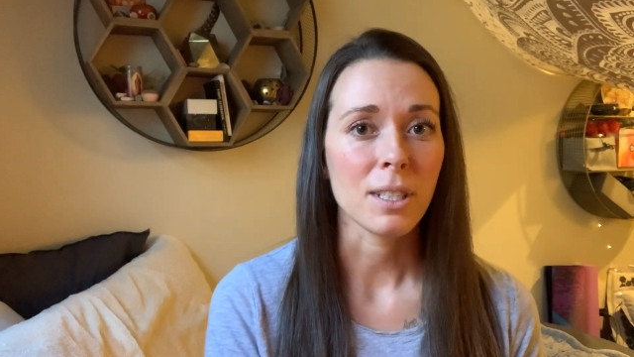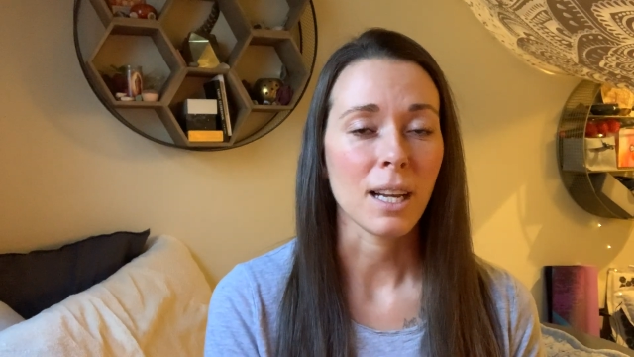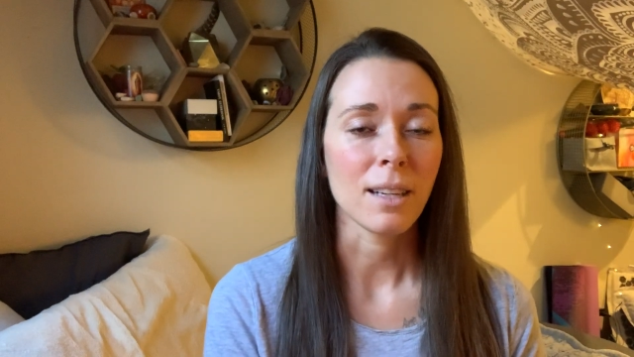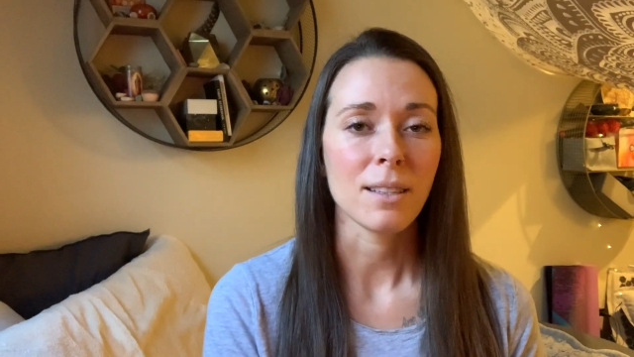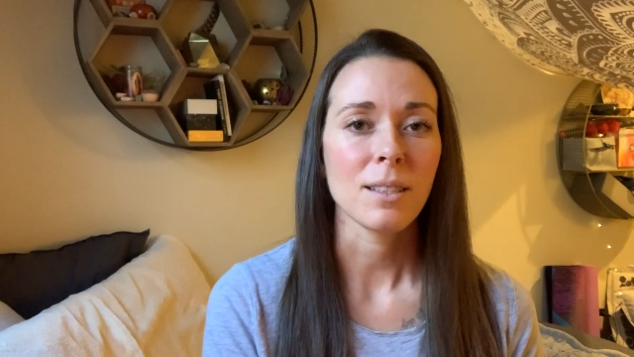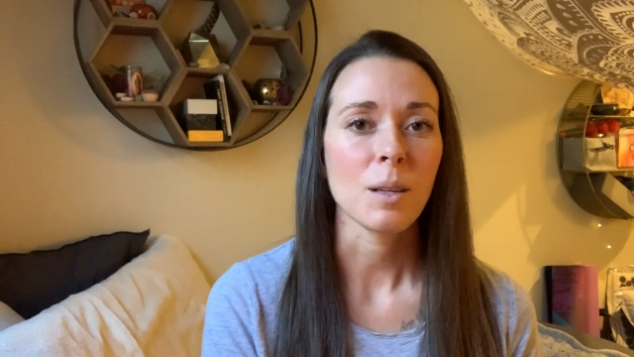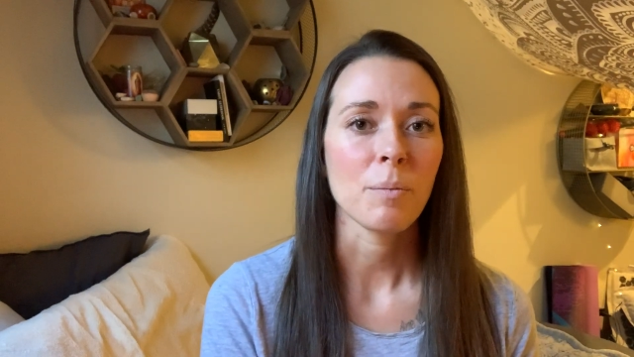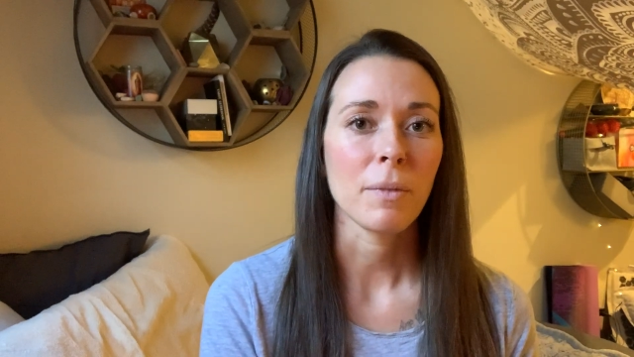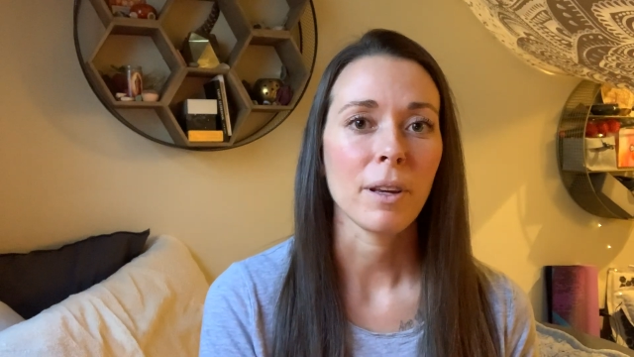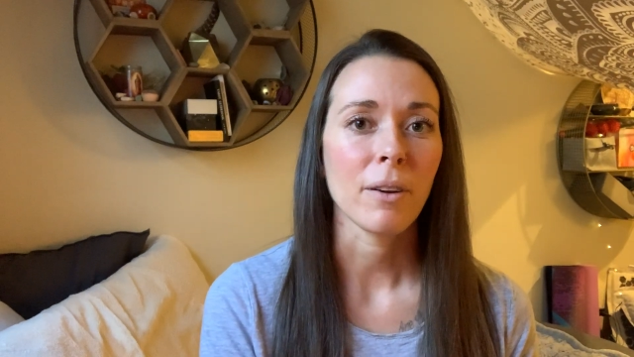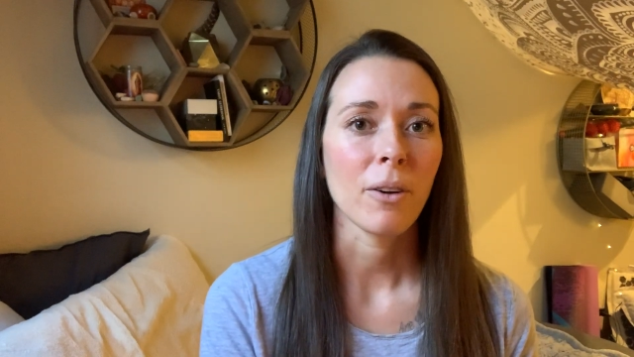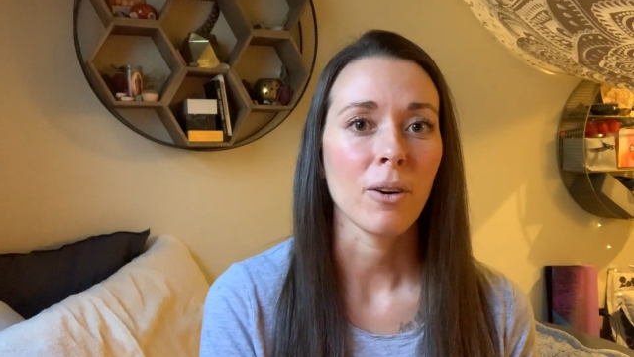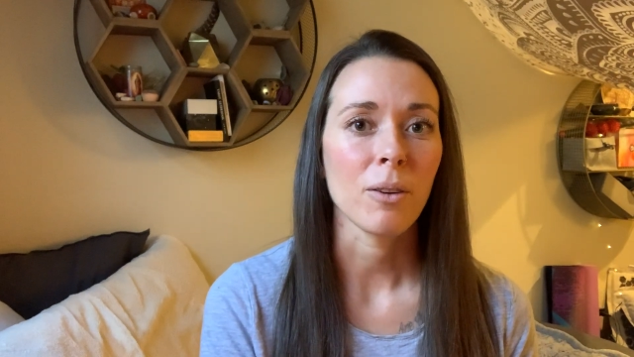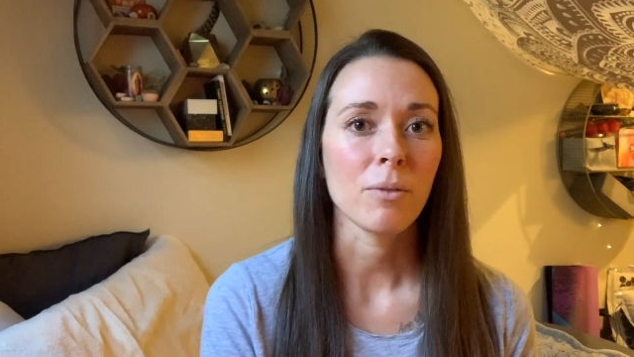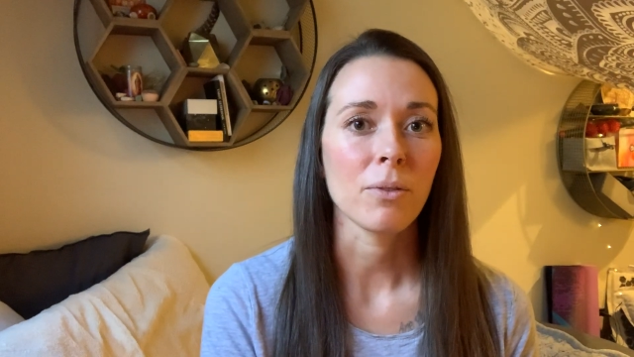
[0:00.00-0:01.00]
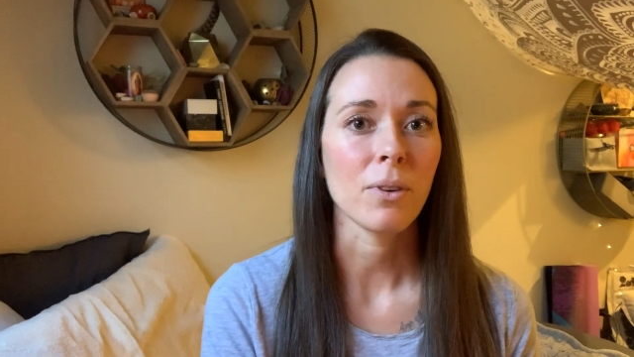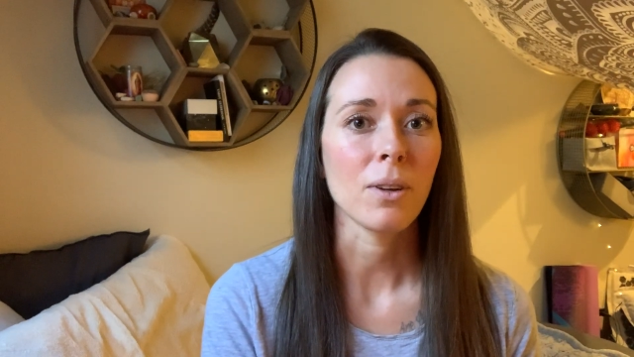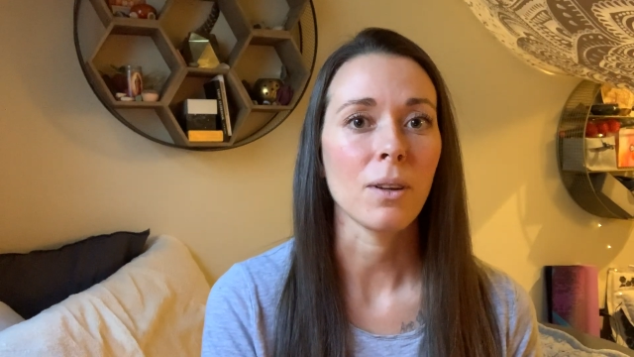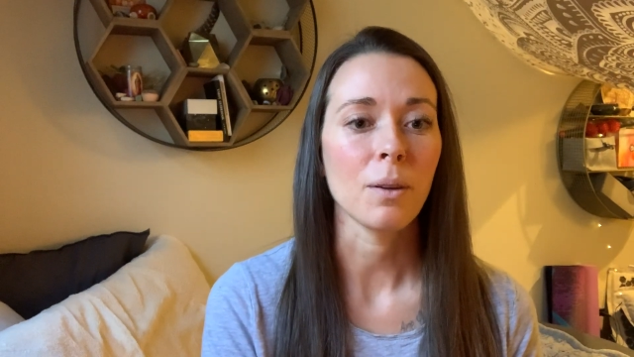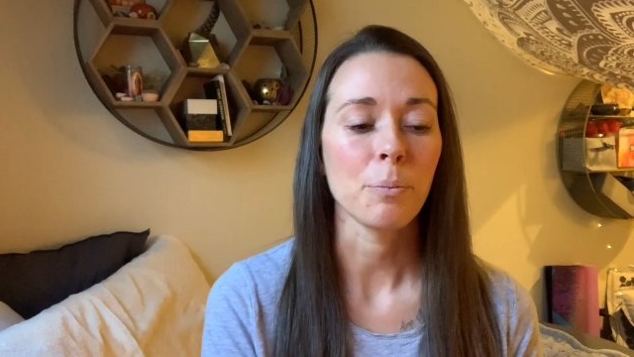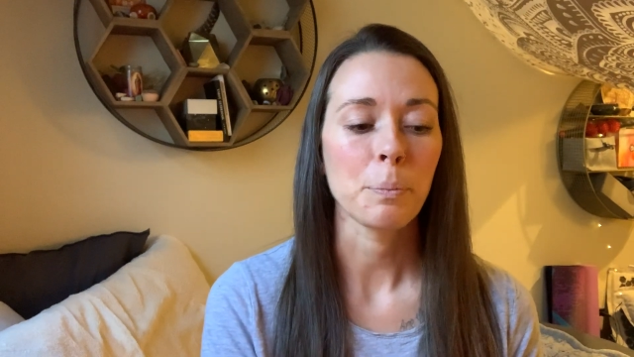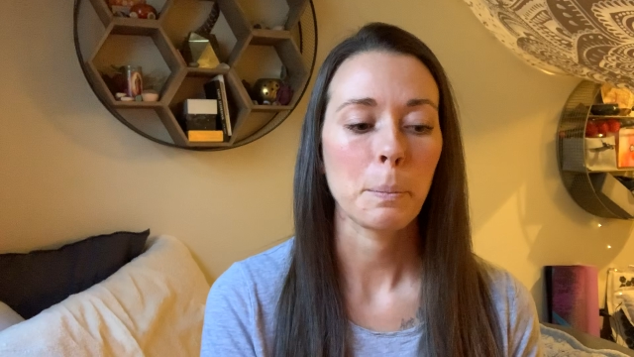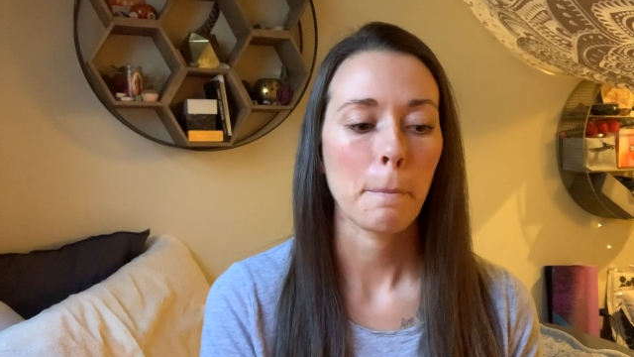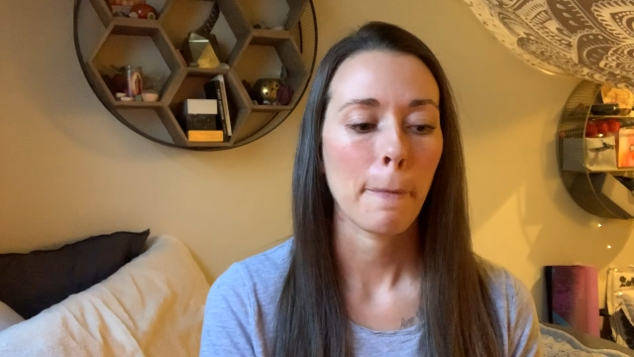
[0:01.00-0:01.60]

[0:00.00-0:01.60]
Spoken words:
done something hurtful,